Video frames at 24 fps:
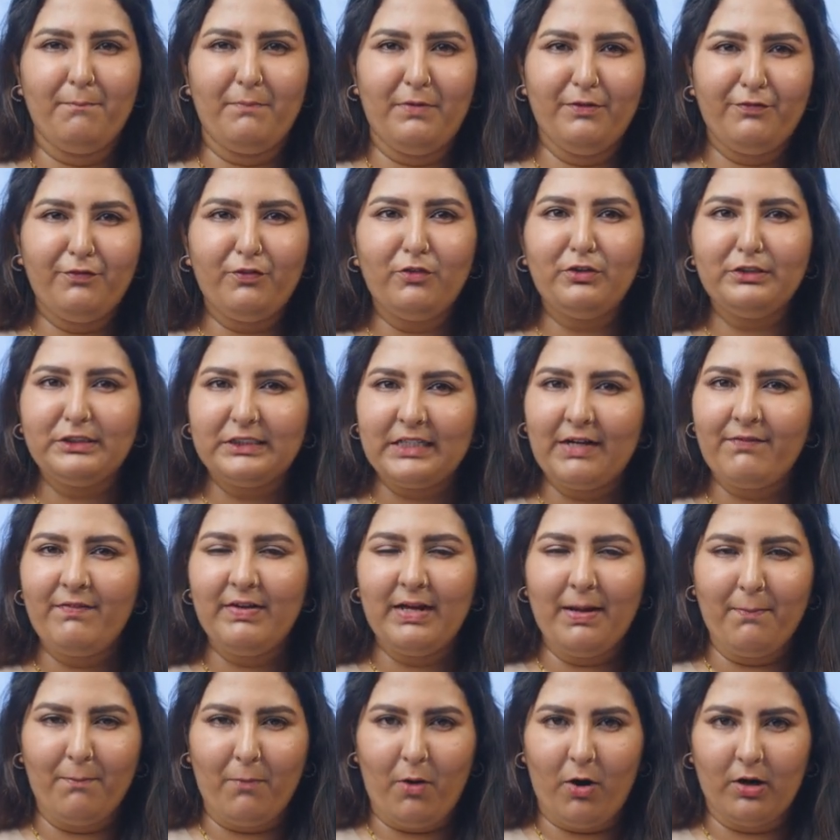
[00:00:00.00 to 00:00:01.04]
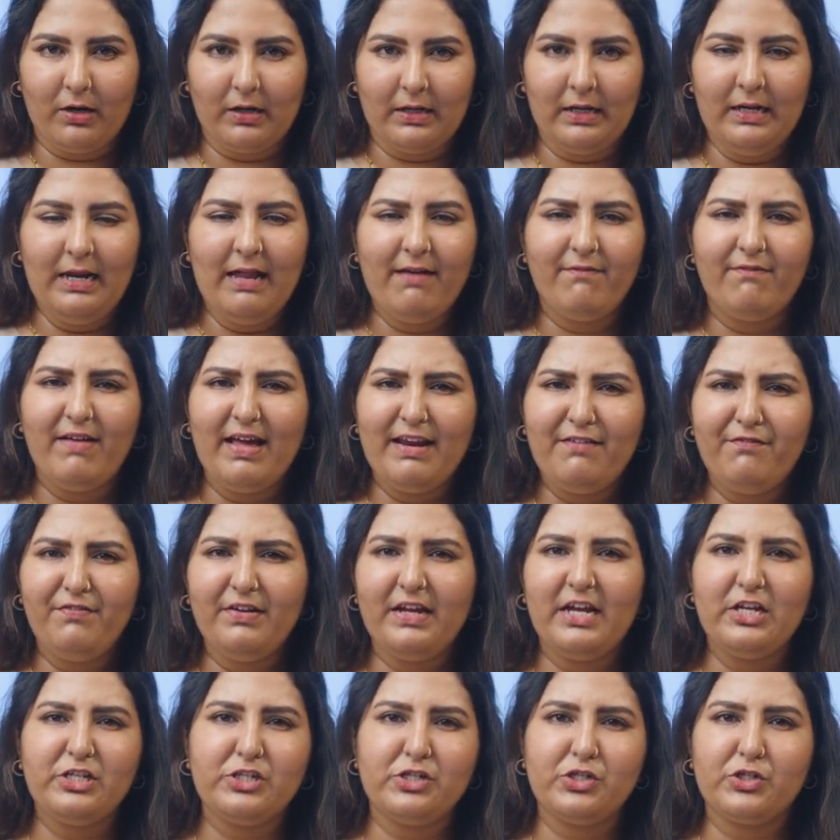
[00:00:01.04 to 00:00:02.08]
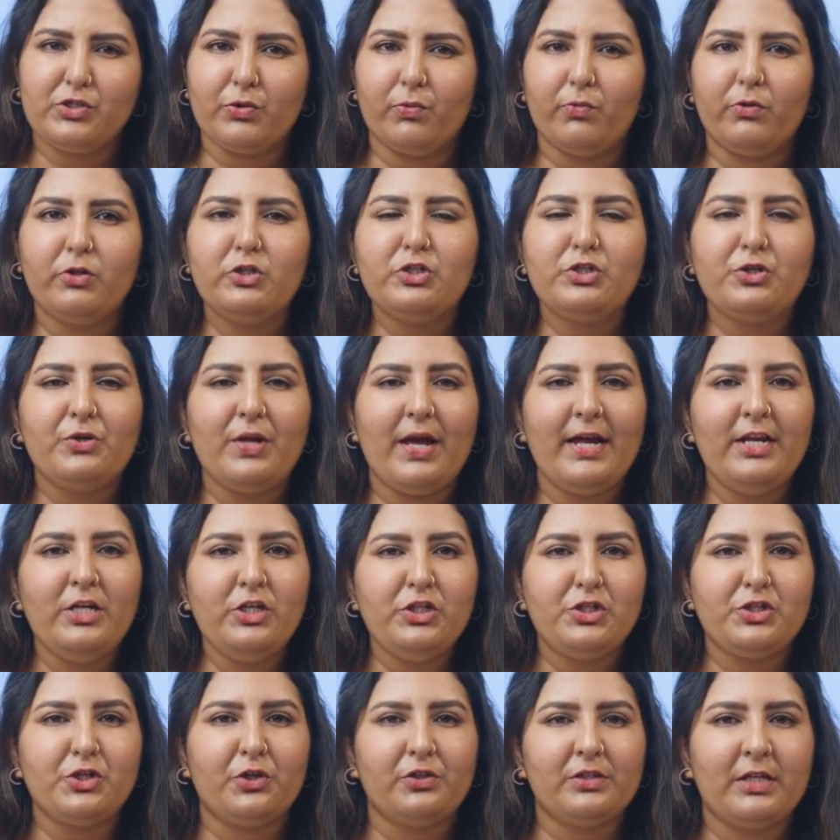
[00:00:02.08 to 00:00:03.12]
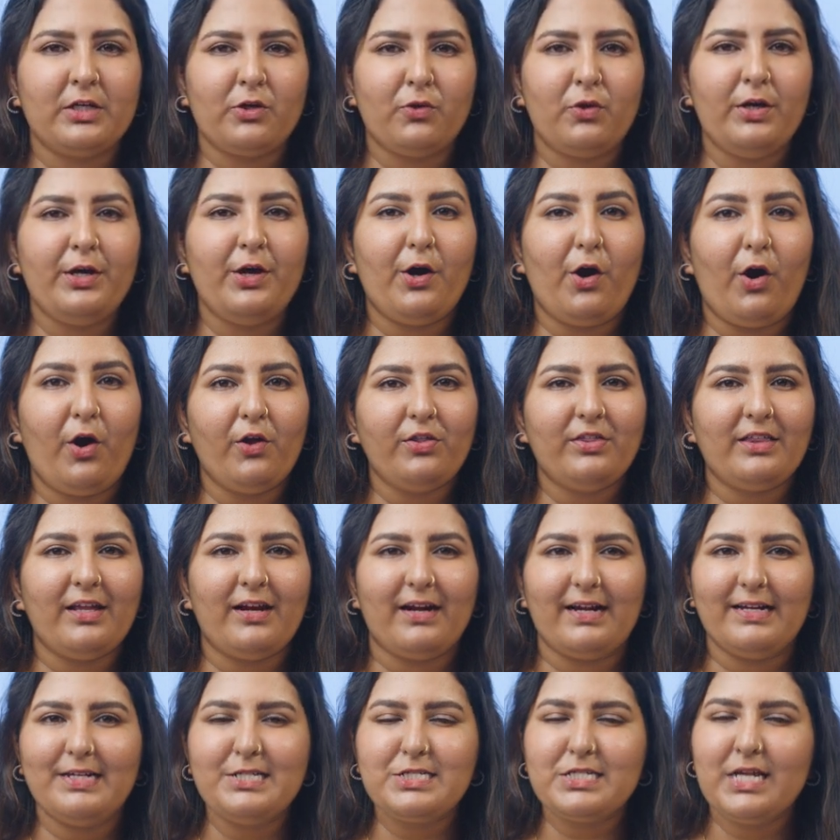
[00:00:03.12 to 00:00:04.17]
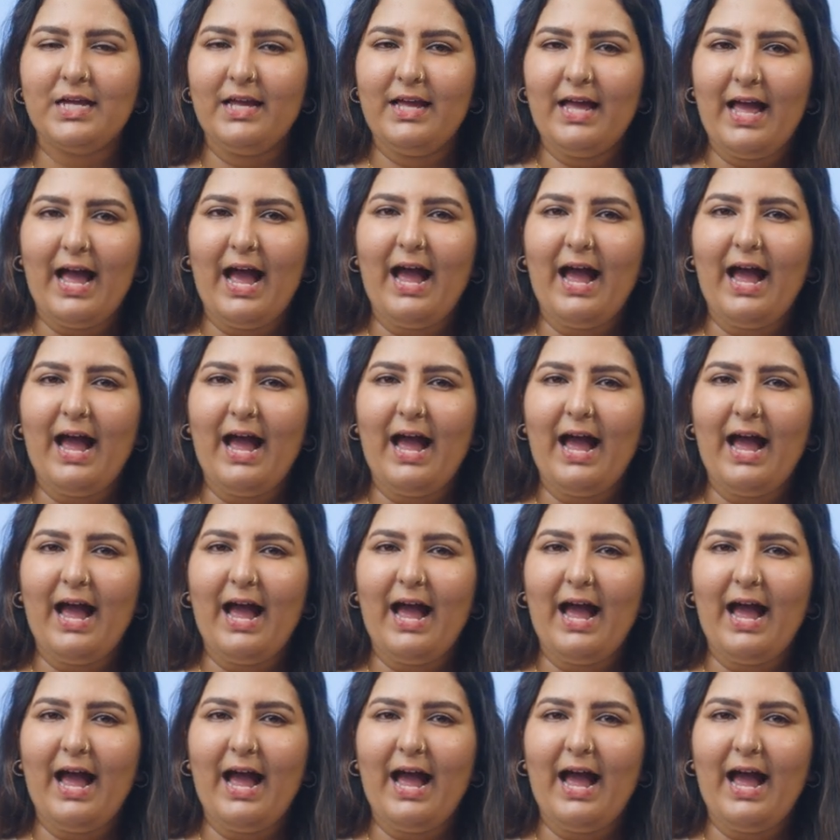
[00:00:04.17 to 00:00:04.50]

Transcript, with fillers: Before serving a model, a verification tool should ensure that only authorized